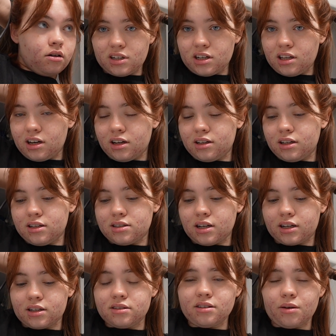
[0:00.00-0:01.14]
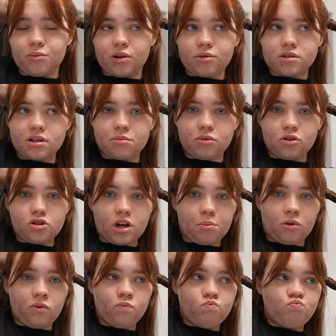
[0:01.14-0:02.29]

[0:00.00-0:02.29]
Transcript: and then at least I can somewhat resemble Chappell.